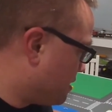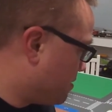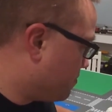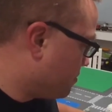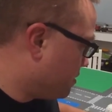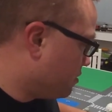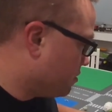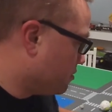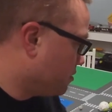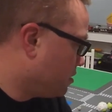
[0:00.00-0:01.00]
top
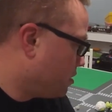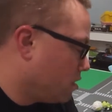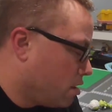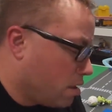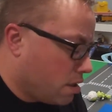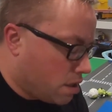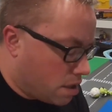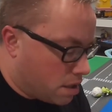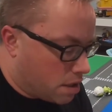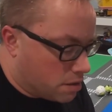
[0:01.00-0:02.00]
here.
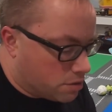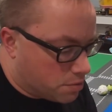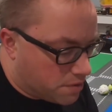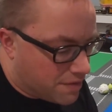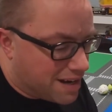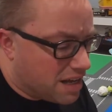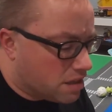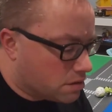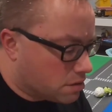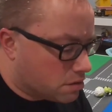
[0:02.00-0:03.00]
Uh, it's twenty-five
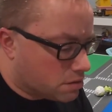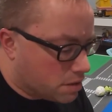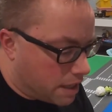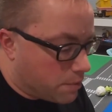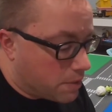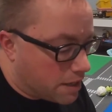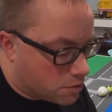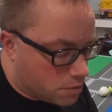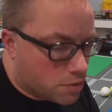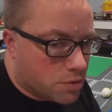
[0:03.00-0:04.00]
dollars. I
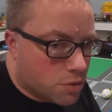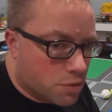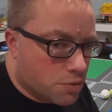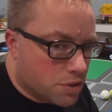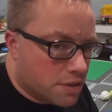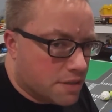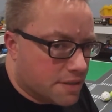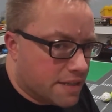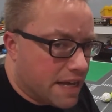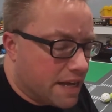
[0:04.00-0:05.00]
actually used two
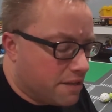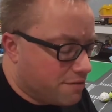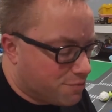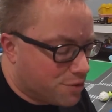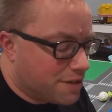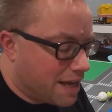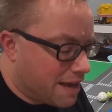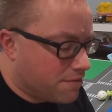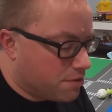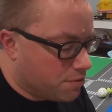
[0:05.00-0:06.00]
sheets of that. You wouldn't
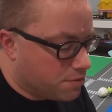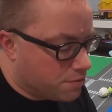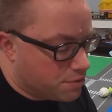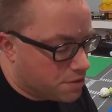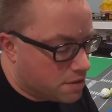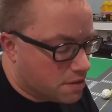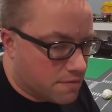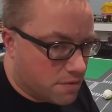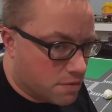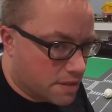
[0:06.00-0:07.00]
have to use two sheets
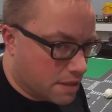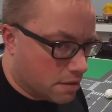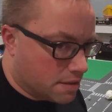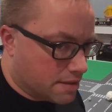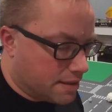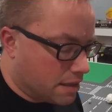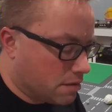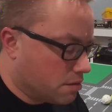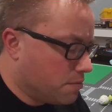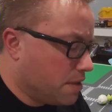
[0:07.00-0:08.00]
if you scaled this
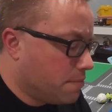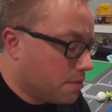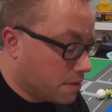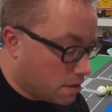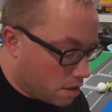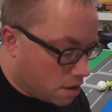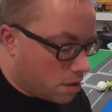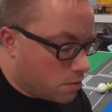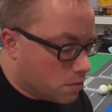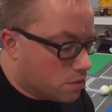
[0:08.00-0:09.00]
down a little bit, but
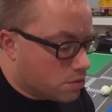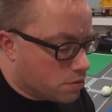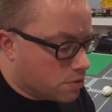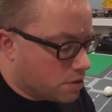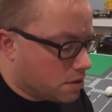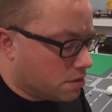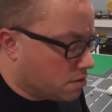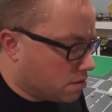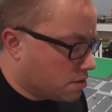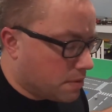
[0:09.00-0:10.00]
we used two
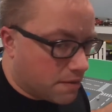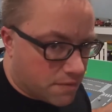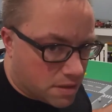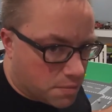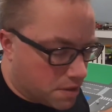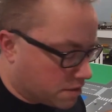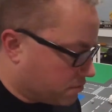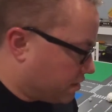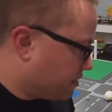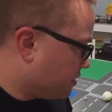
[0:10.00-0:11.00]
sheets, so that's about fifty bucks right